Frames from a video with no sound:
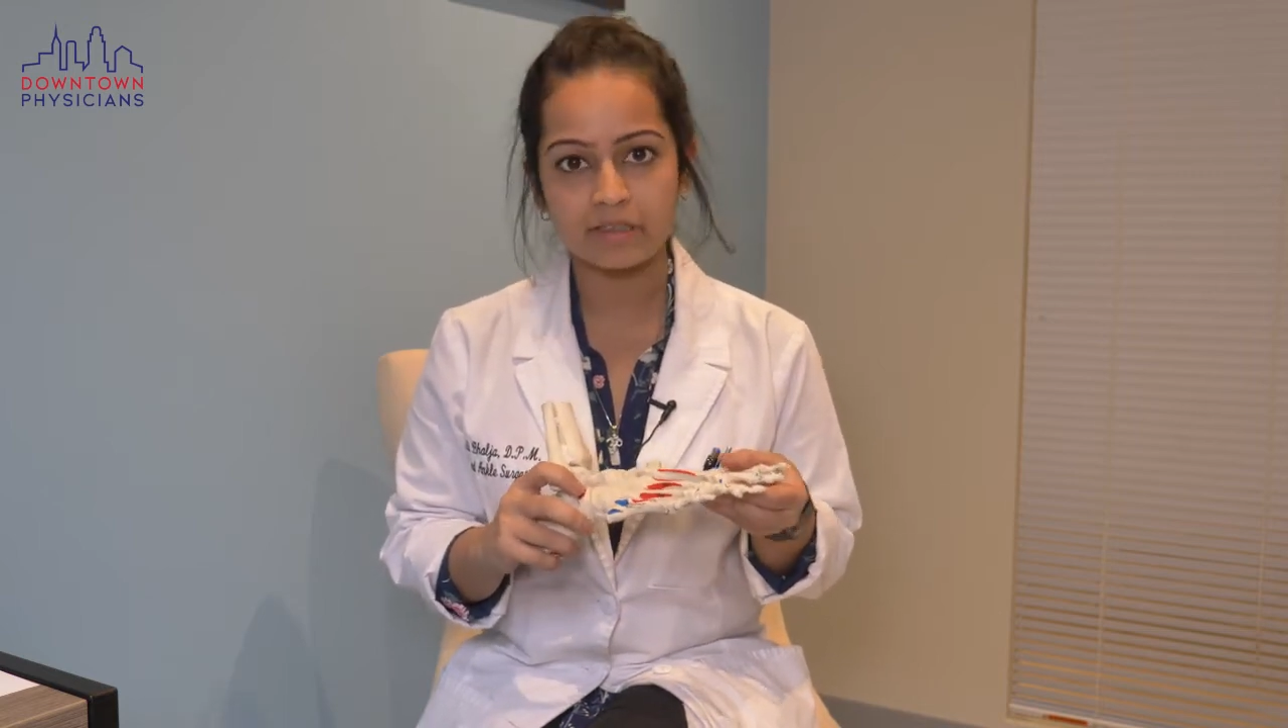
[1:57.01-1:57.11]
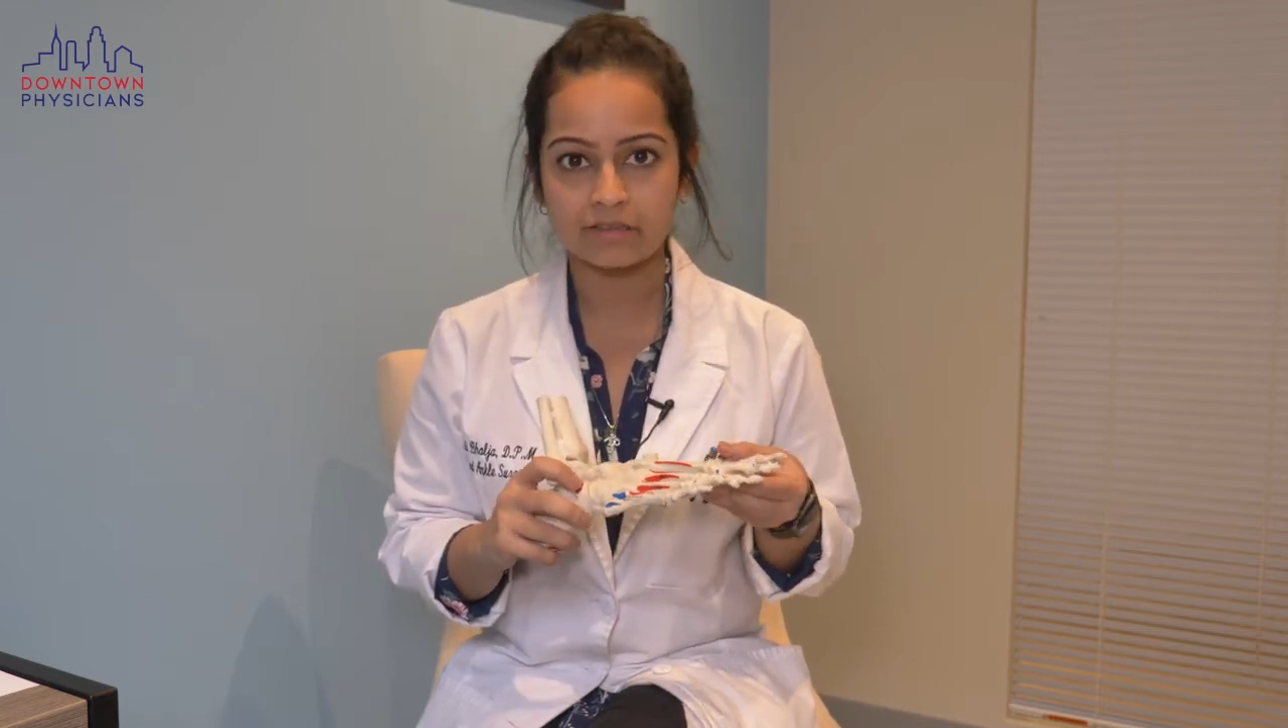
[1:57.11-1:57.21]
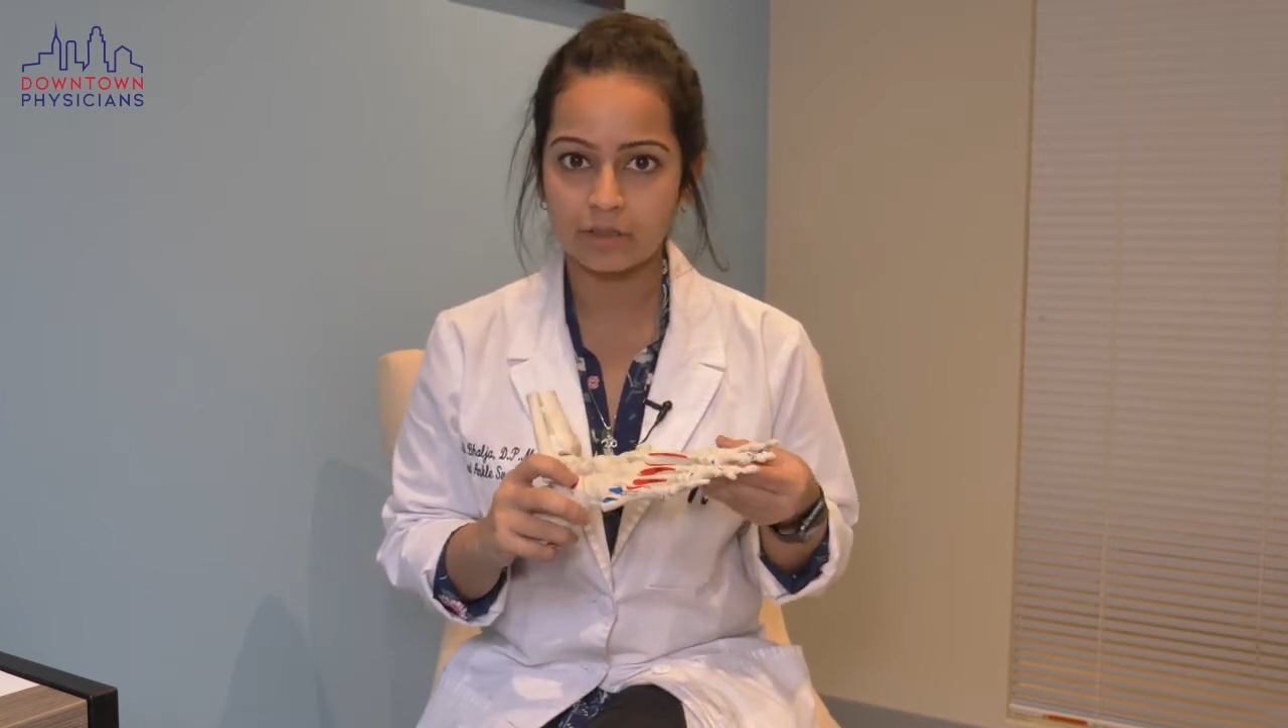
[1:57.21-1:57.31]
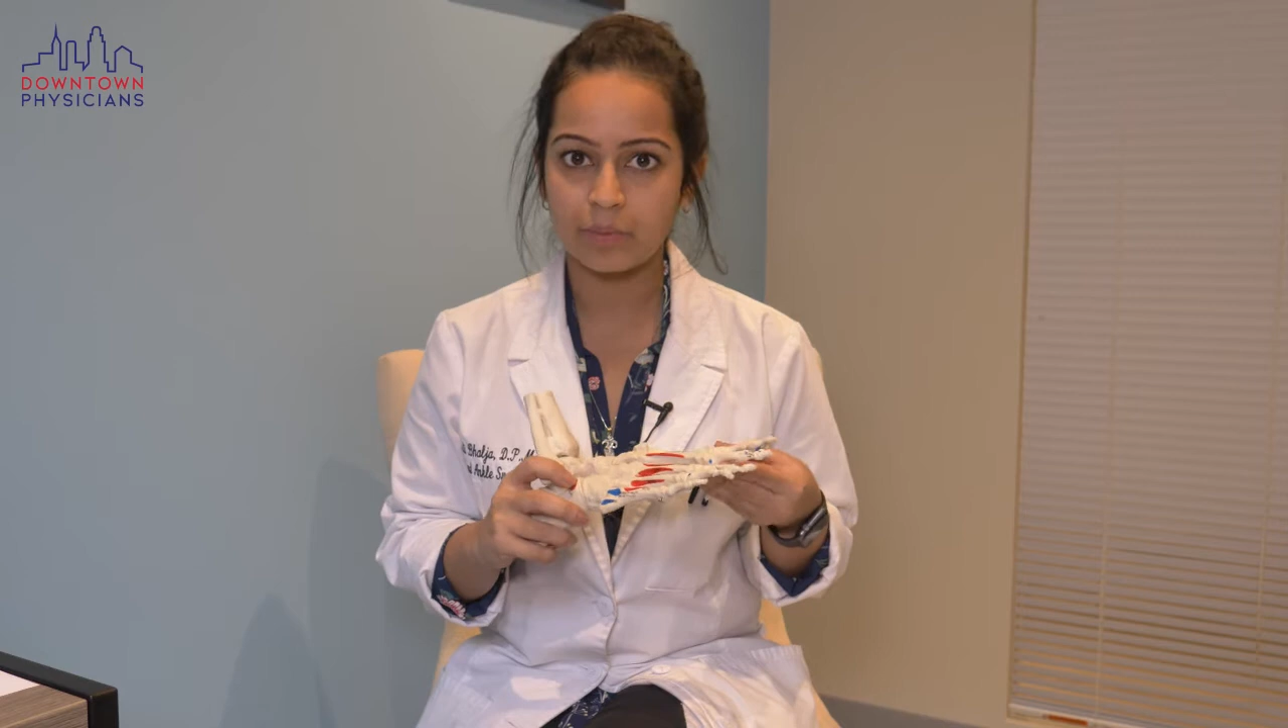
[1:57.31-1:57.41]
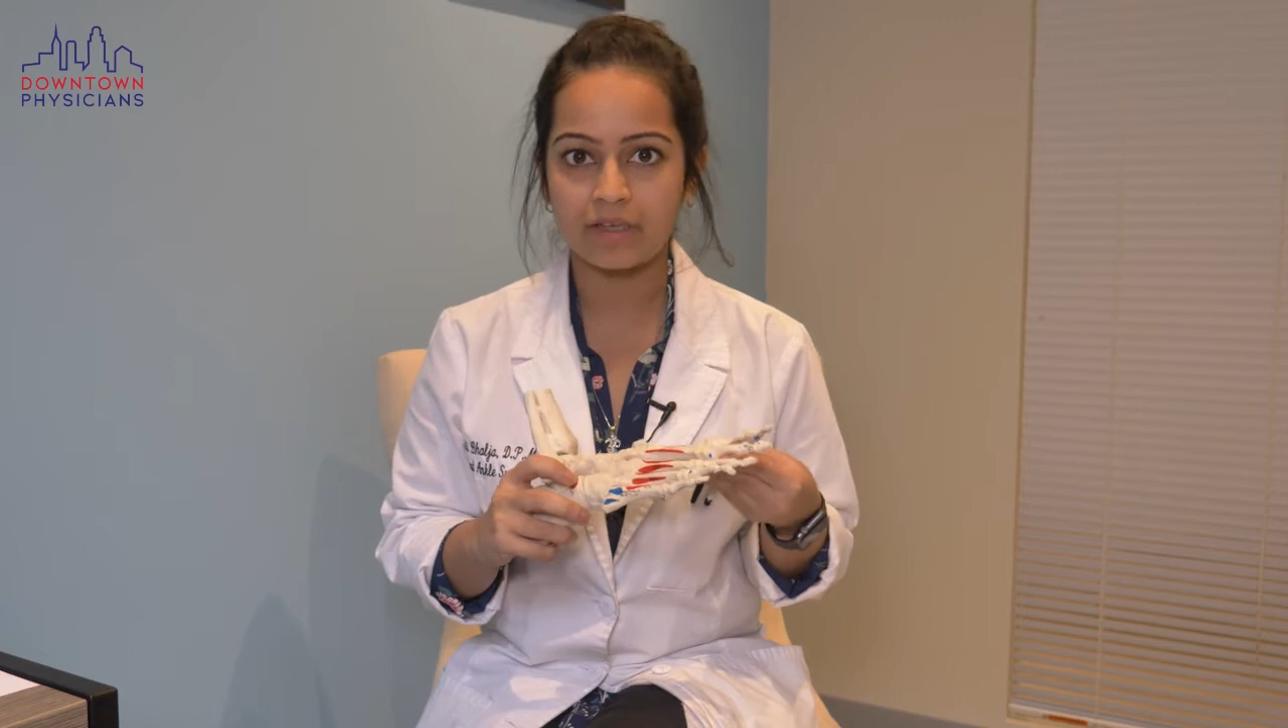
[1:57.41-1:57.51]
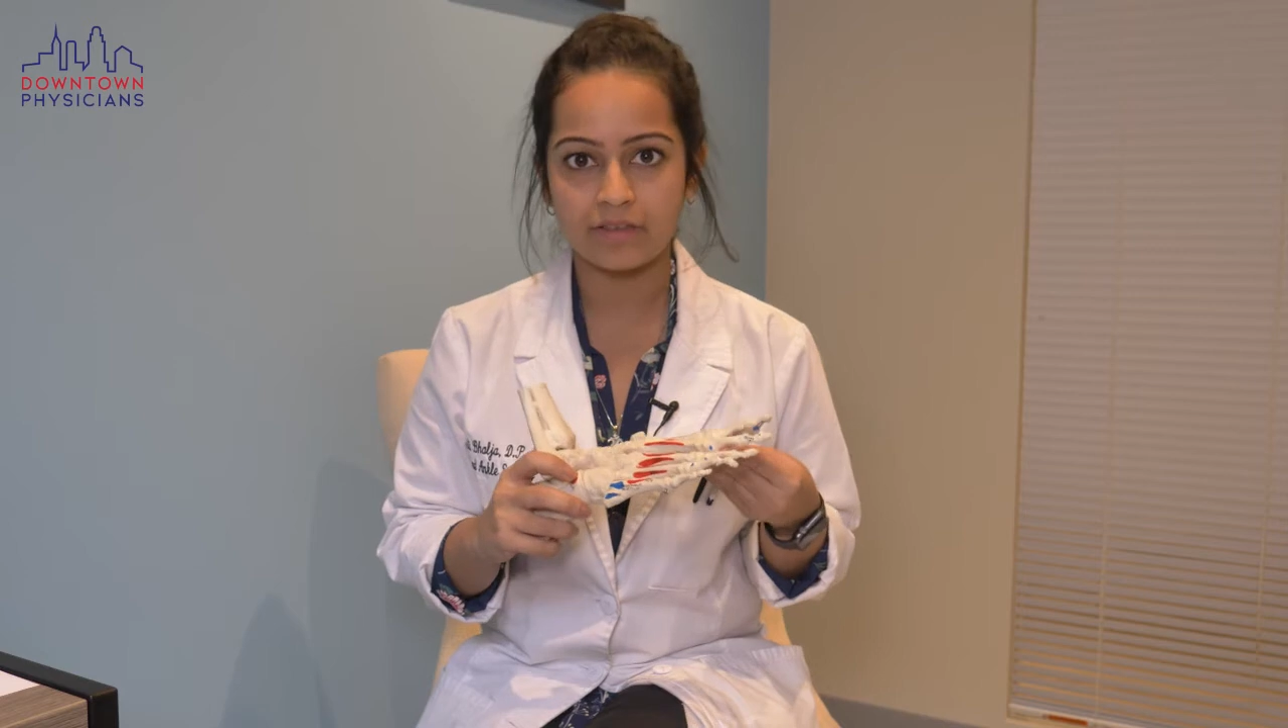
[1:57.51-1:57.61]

a little bit